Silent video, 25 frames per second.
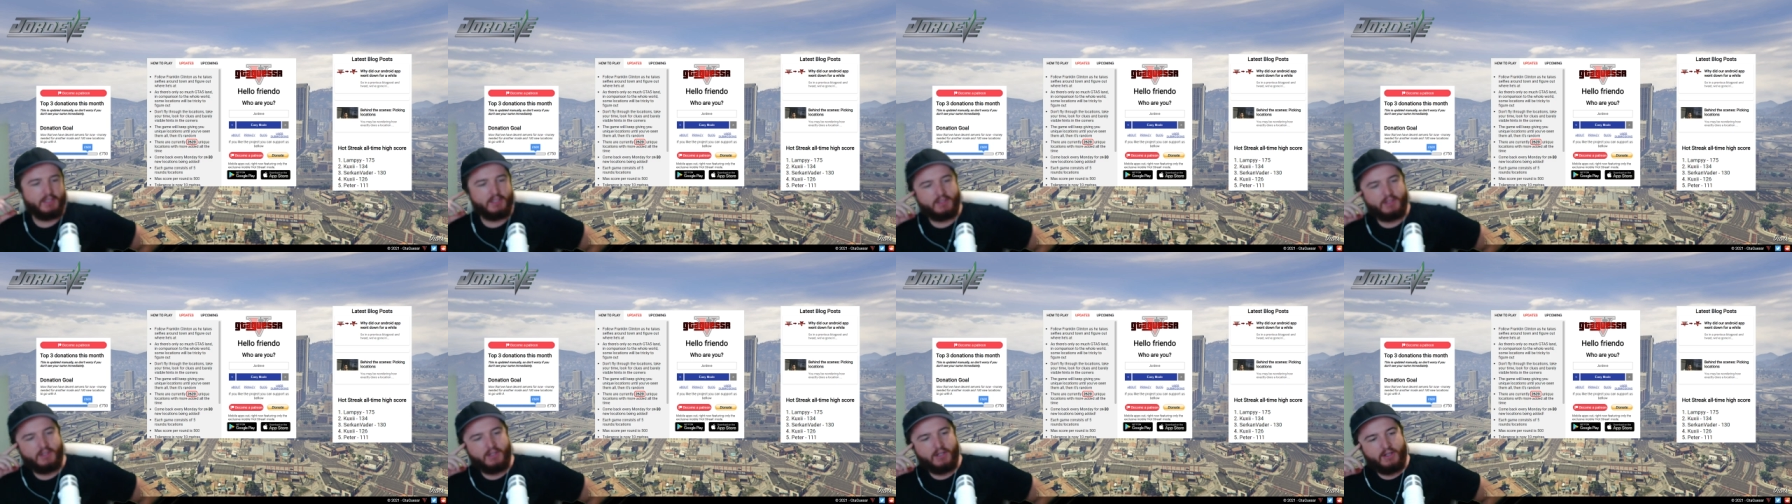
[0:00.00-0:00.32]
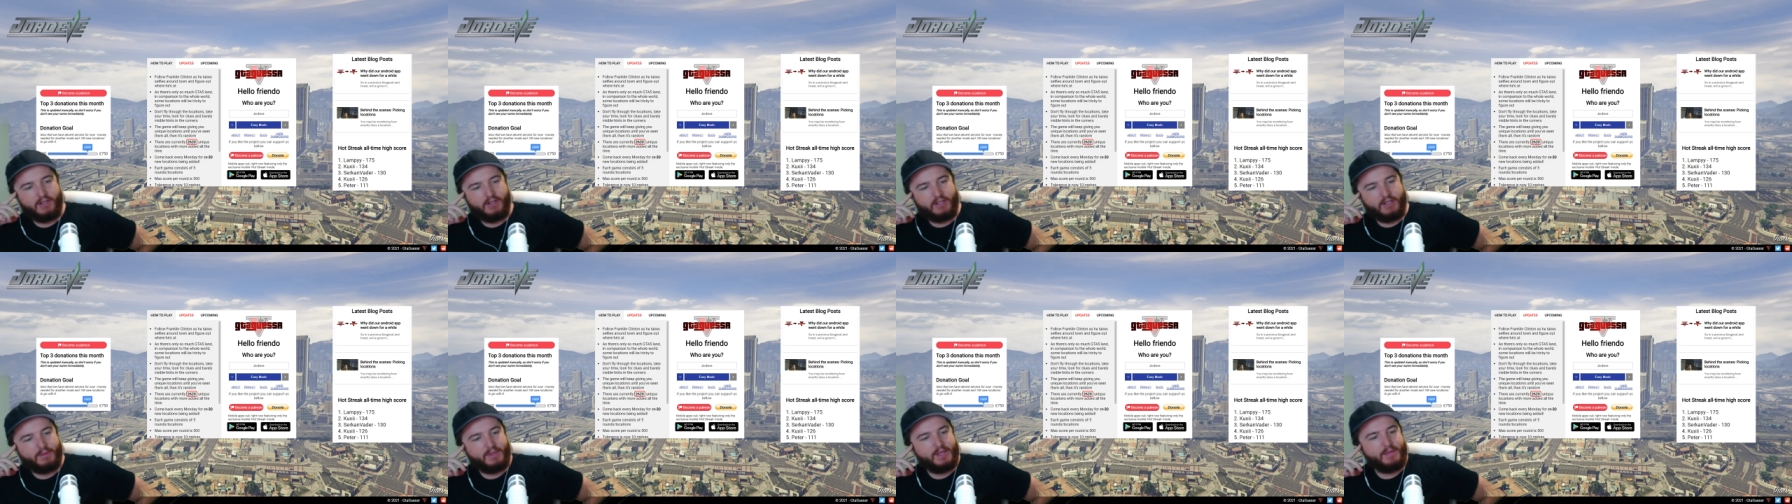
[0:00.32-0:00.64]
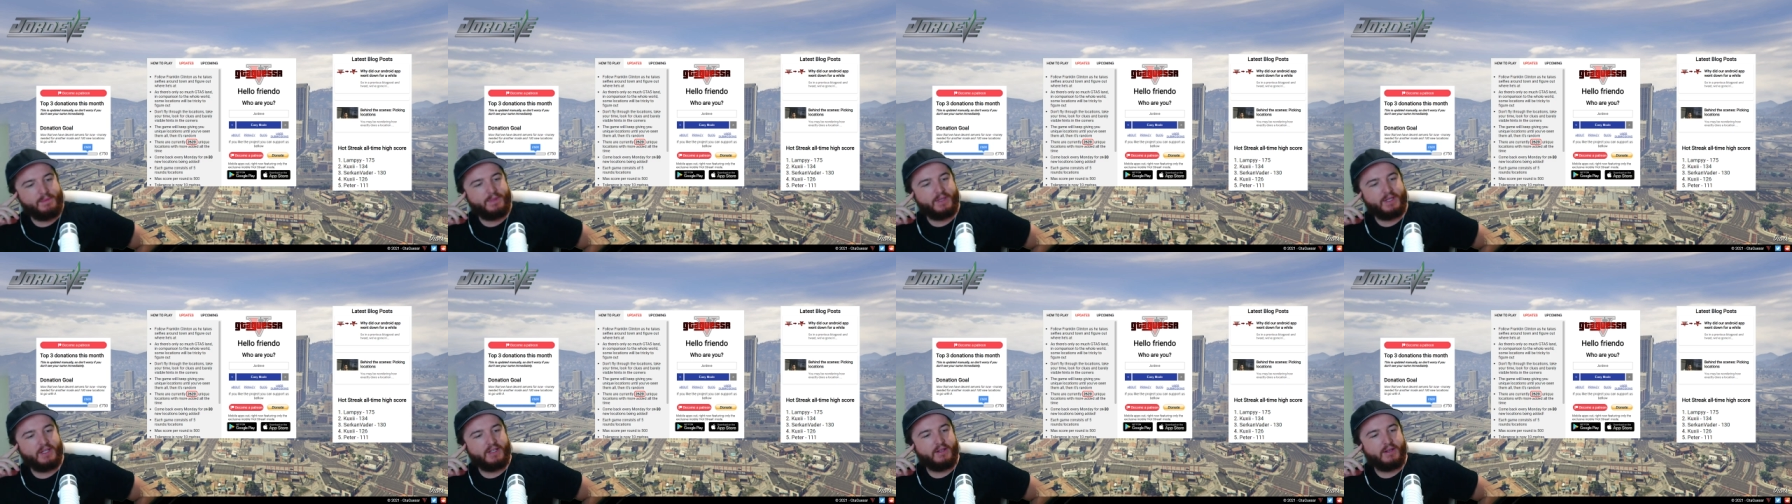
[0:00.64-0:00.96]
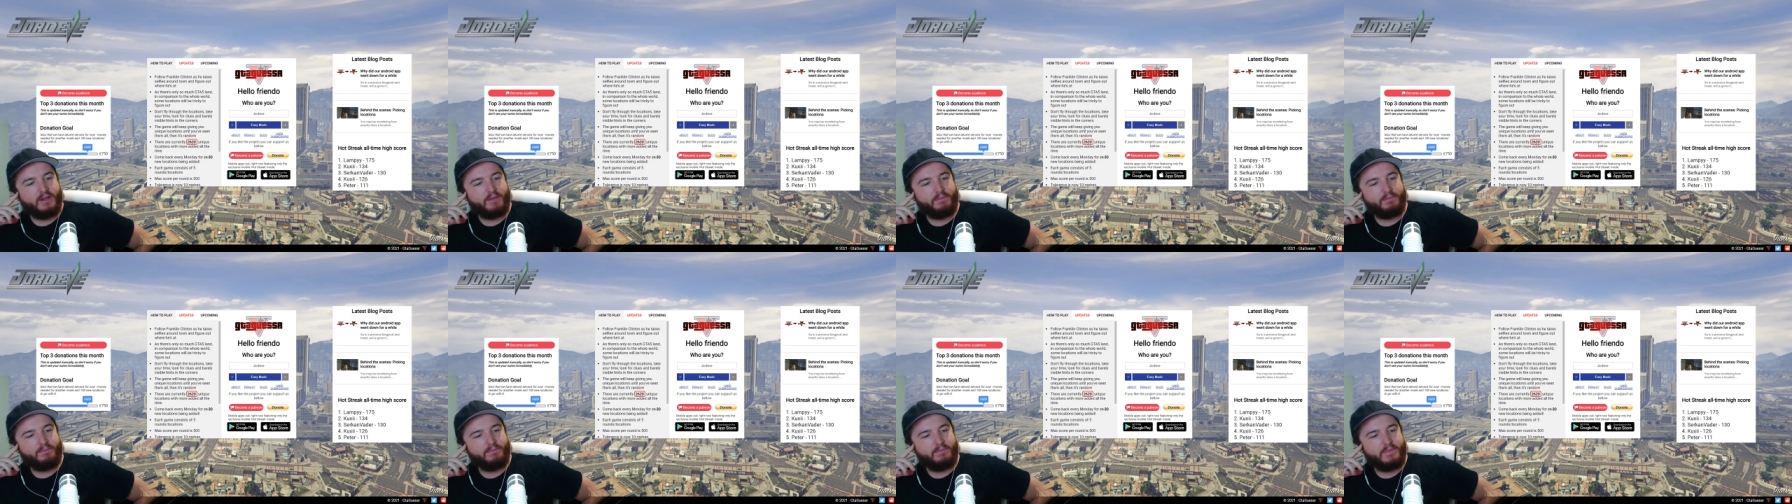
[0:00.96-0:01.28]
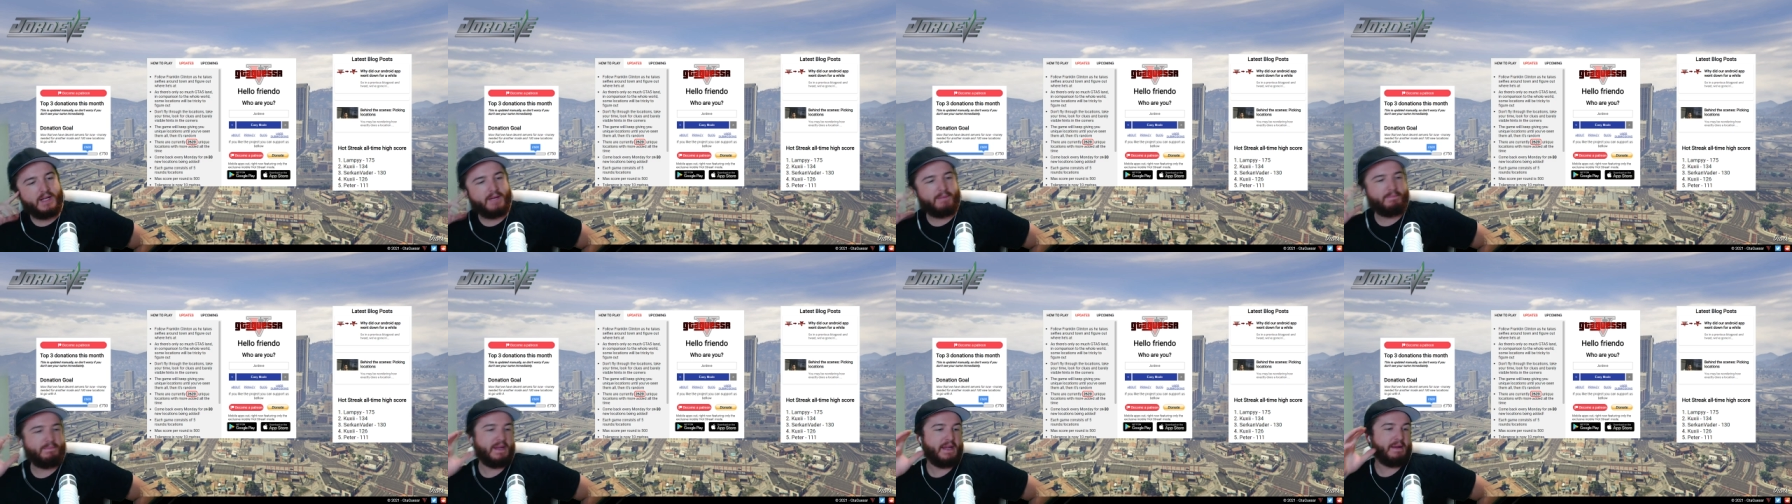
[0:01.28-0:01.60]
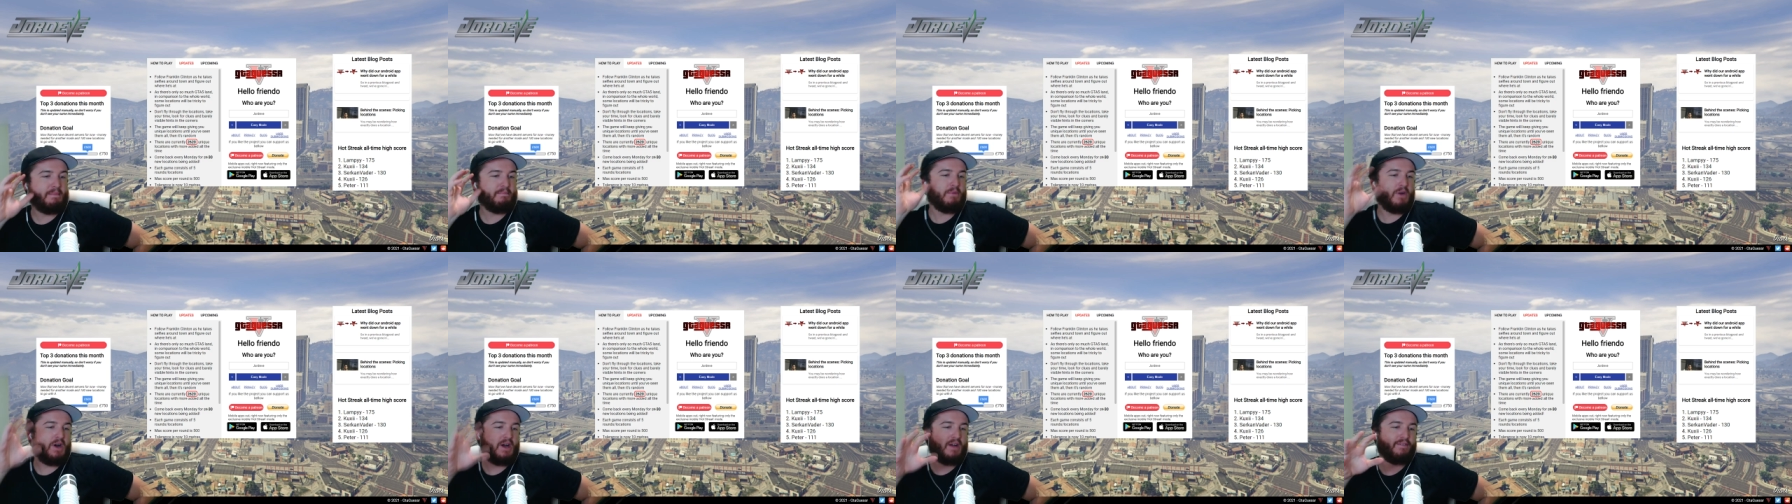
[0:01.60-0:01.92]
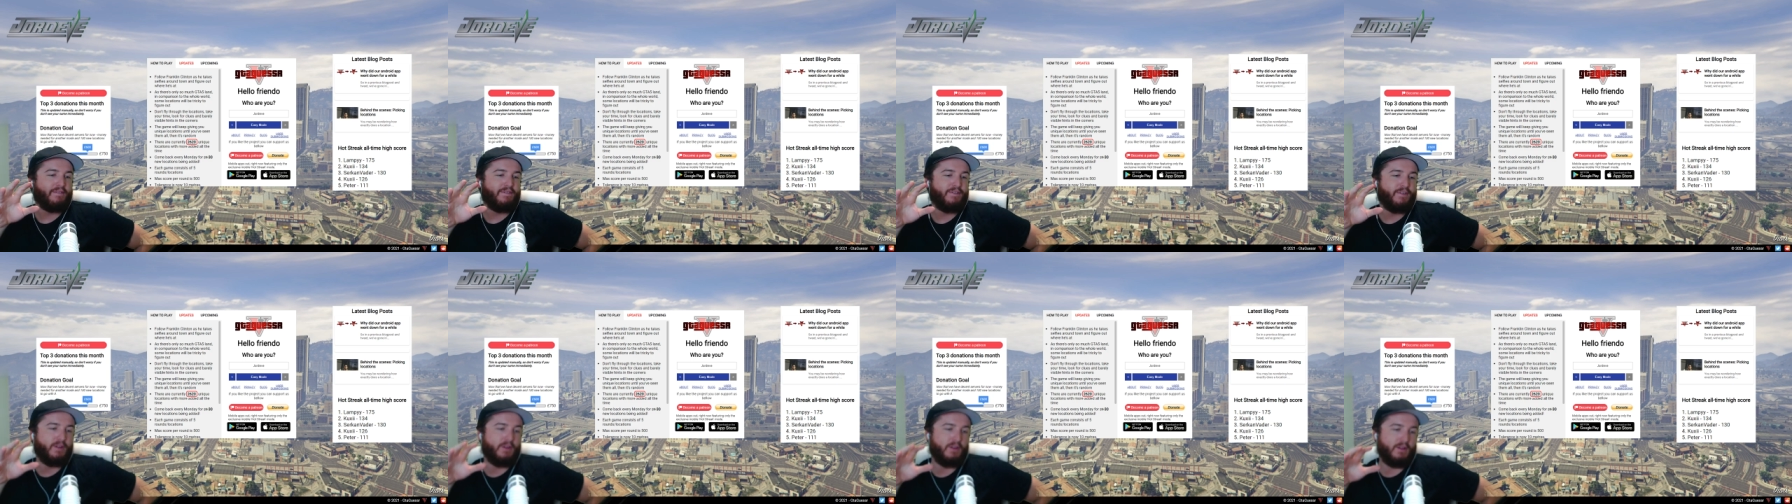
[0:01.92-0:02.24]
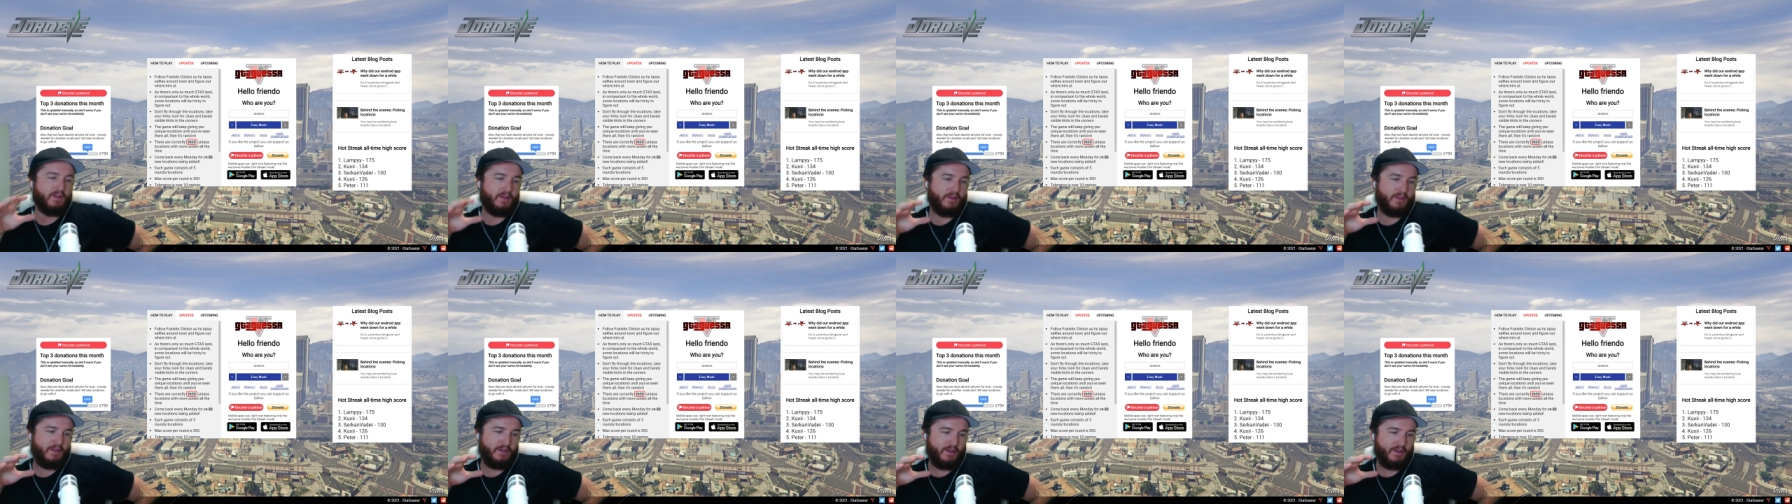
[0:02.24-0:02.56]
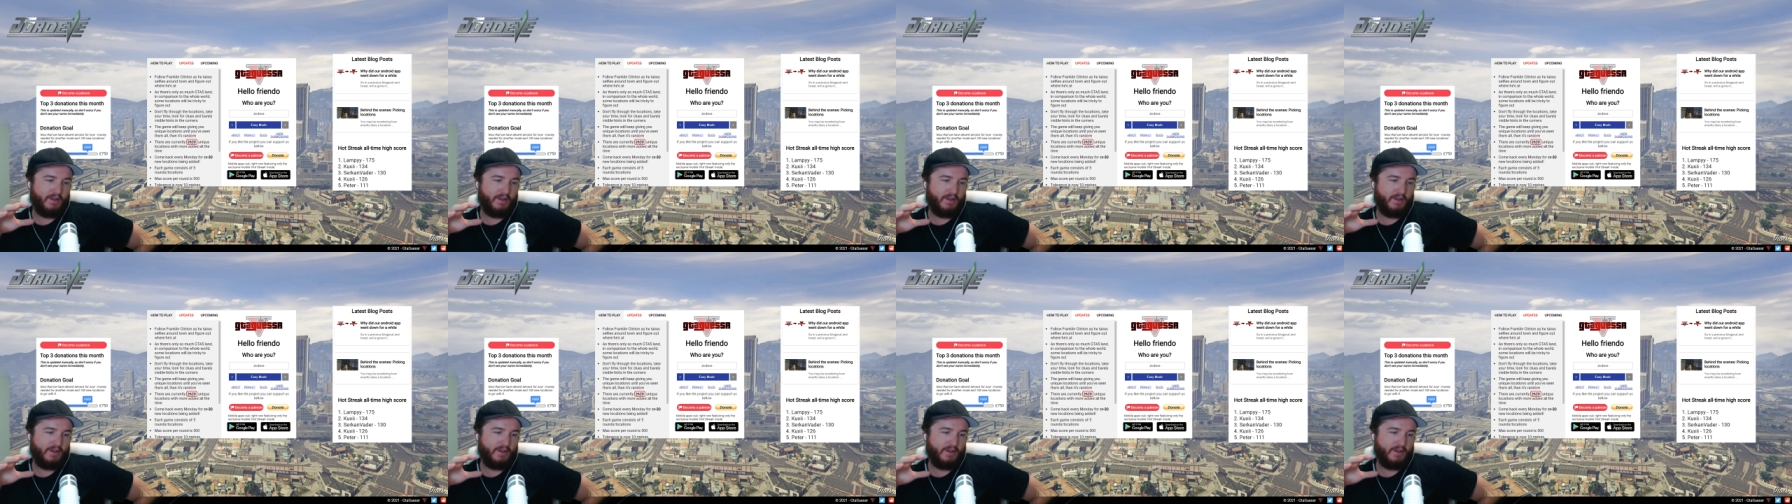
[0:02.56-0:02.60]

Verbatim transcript: god, I'm keeping, I'm being mindful